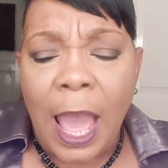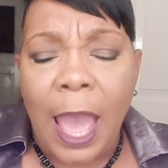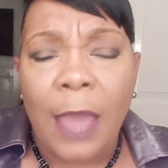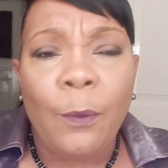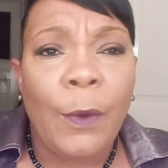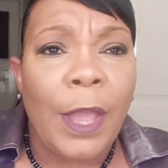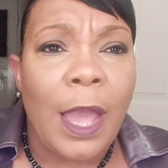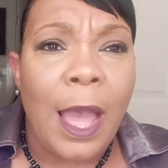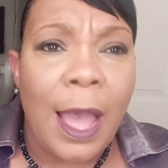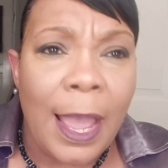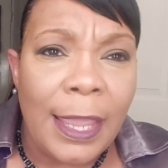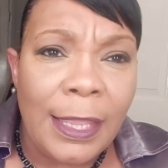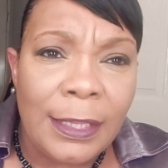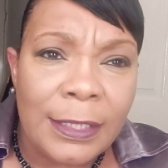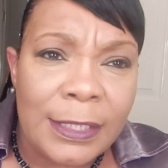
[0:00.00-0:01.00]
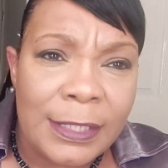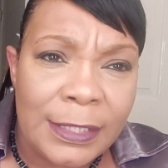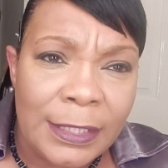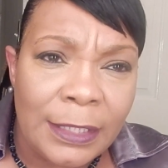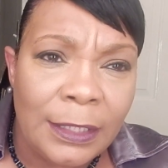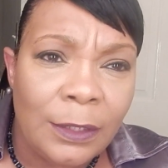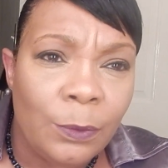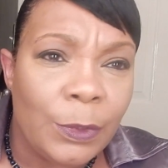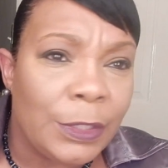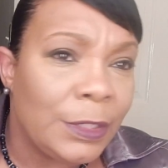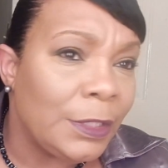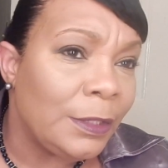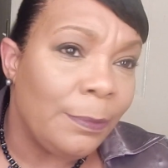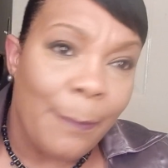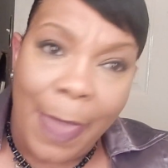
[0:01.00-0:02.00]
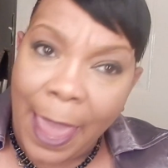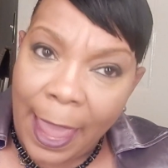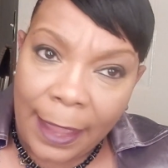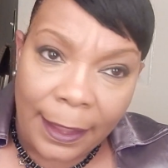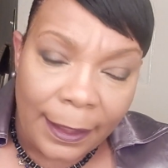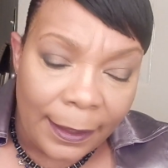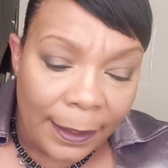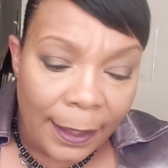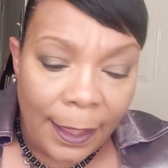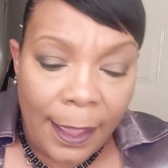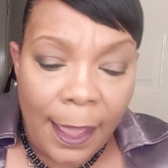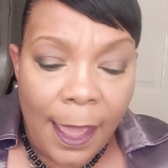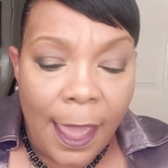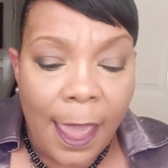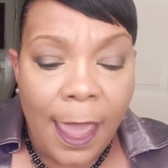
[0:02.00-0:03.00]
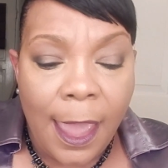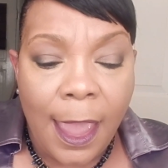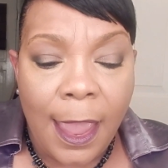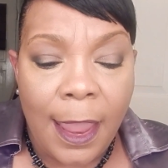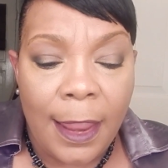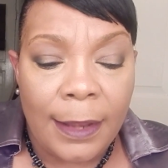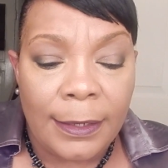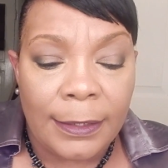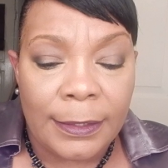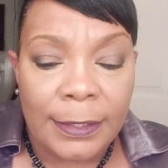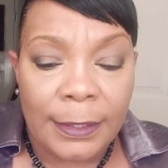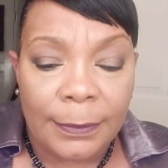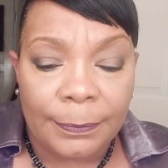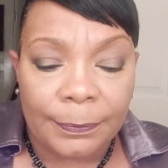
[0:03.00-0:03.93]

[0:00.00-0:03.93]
I wear high-end concealer, which is MAC, and